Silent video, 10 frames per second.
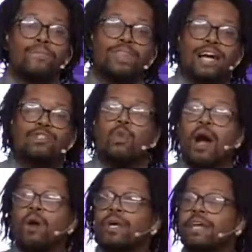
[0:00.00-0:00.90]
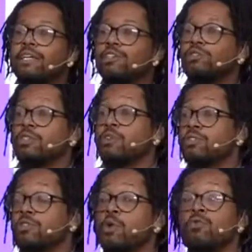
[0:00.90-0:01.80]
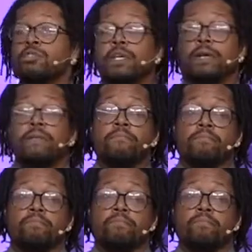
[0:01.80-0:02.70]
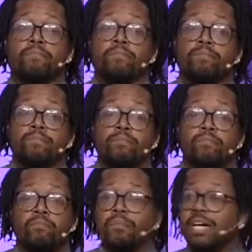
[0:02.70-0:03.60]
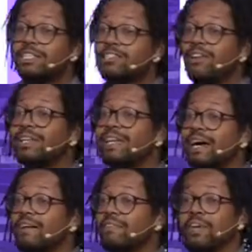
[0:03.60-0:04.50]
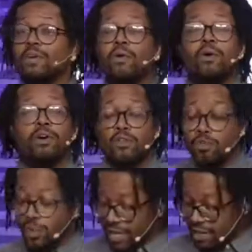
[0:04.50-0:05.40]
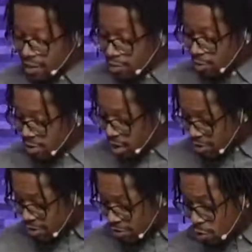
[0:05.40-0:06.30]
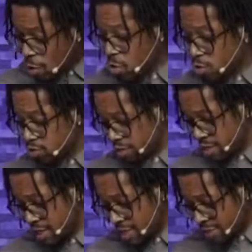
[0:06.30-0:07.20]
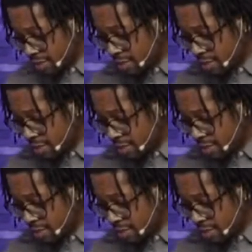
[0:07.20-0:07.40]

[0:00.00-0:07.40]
That's why we can entrust our souls to him. Not just our life here on earth, we can entrust our souls to